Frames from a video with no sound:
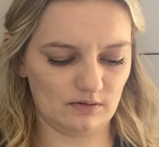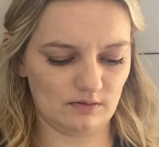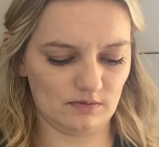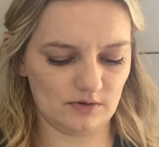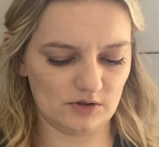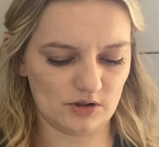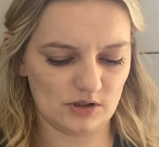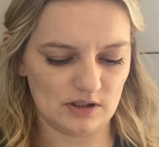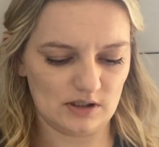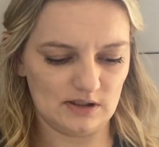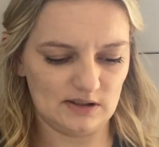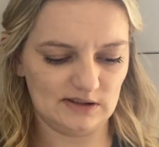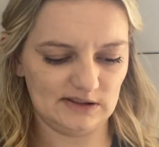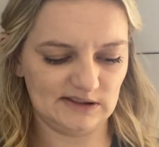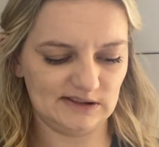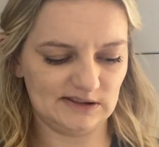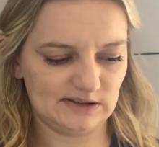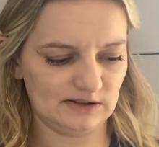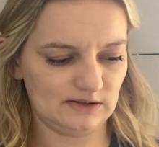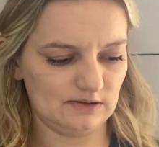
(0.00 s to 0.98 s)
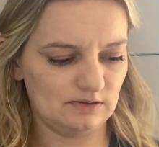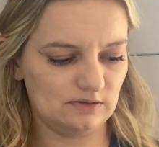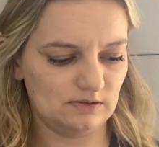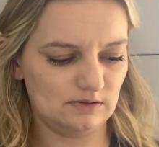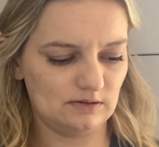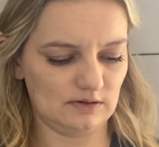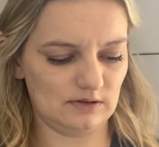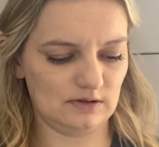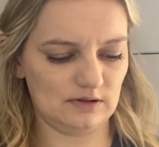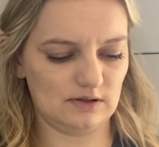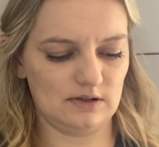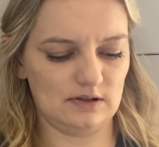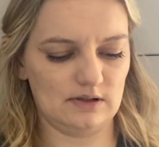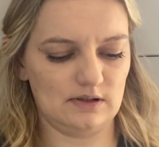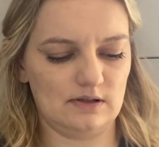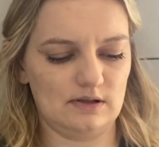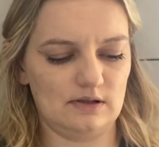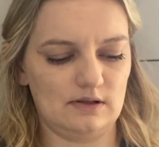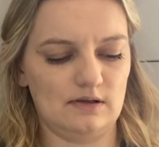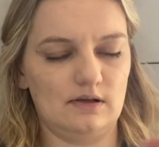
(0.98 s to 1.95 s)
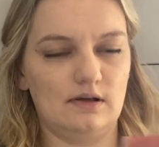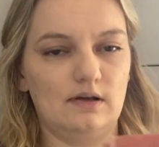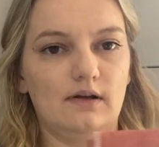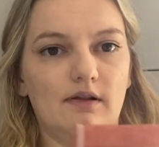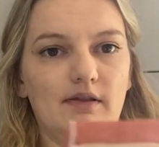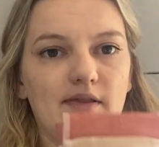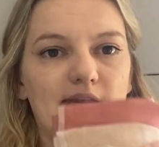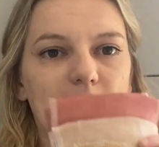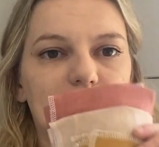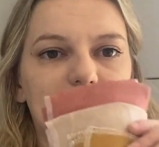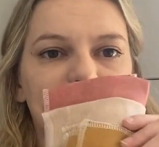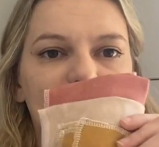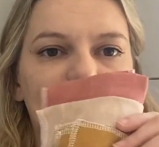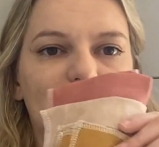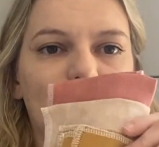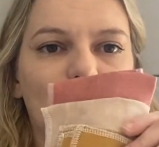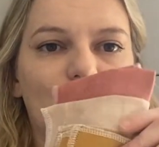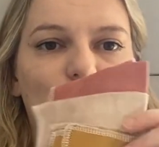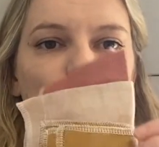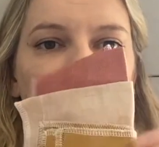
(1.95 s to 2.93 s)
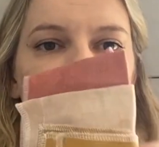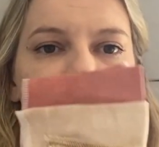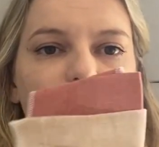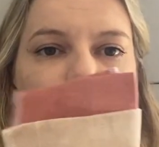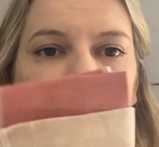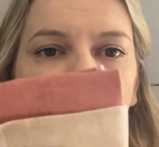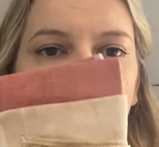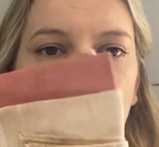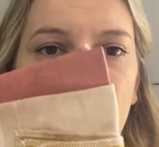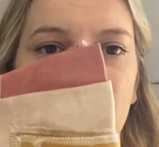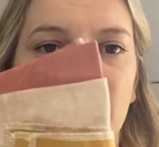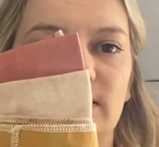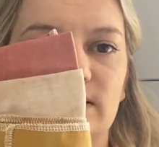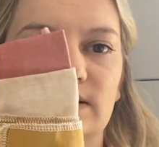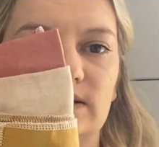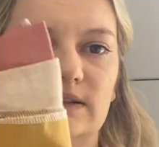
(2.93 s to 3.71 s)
which is these 4 little pieces